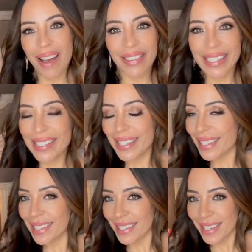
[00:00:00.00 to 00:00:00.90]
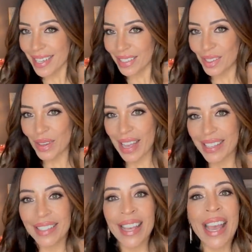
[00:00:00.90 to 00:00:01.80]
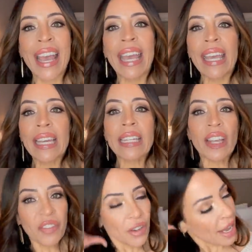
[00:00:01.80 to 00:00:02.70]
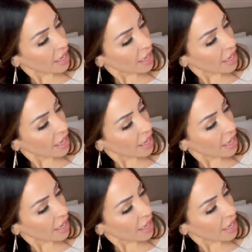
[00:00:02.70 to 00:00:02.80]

all these steals and deals, you guys. And if you're not